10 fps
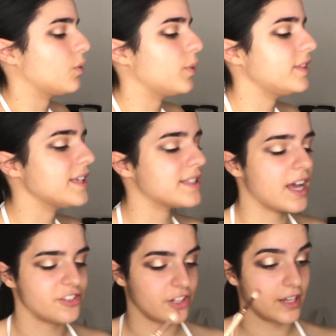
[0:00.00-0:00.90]
With this
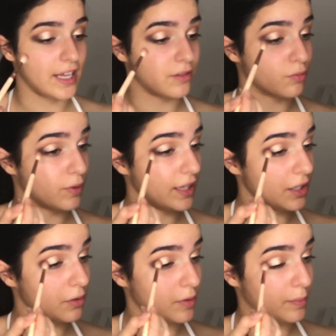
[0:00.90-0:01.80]
eyeshadow, it's
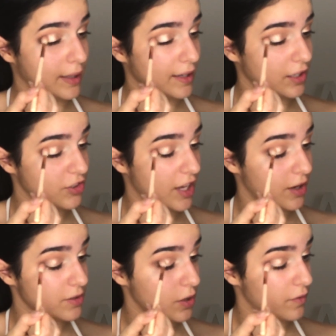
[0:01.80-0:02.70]
really good with blending
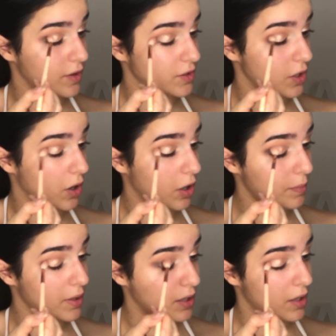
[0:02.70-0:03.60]
shadows over the
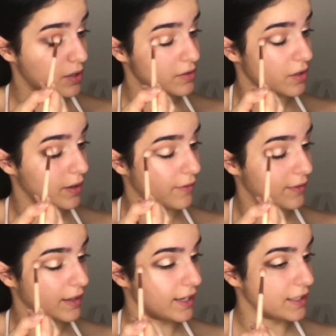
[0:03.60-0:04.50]
top. So I
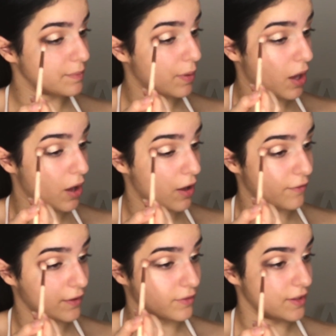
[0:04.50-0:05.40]
feel like it's
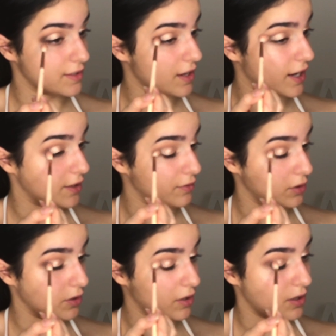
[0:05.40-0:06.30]
perfect for this kind of
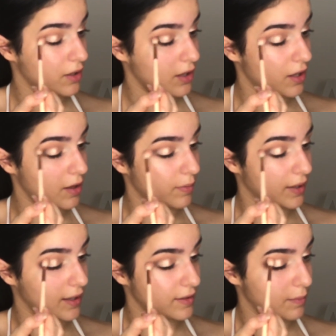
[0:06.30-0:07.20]
look
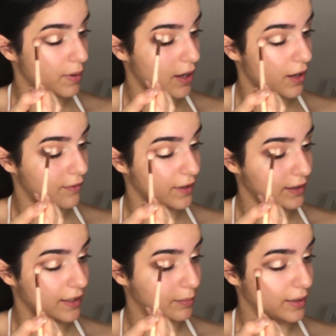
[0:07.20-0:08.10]
because it
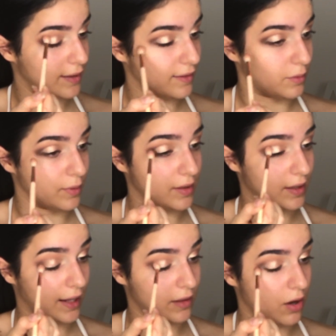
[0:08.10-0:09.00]
perfectly blends in with
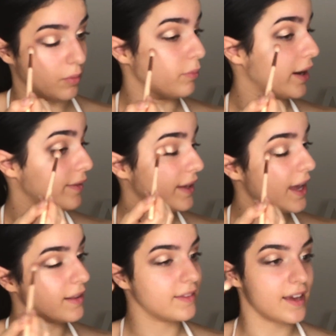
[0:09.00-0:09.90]
the ombre on the
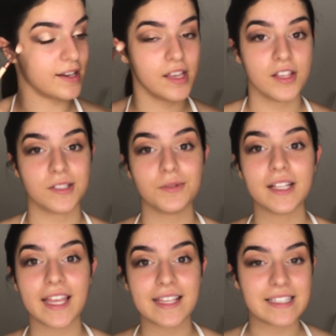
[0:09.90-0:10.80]
outside. So it's
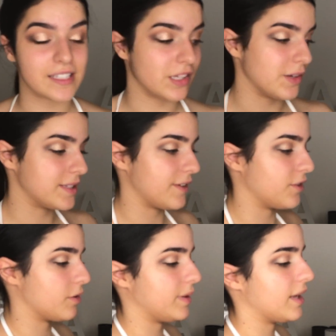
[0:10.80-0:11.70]
really easy to use if
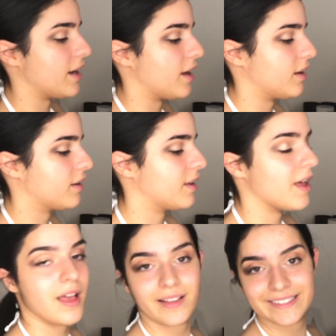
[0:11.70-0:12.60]
you're a beginner
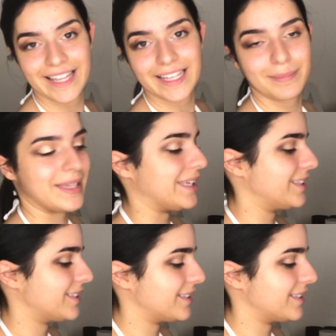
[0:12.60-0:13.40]
like me.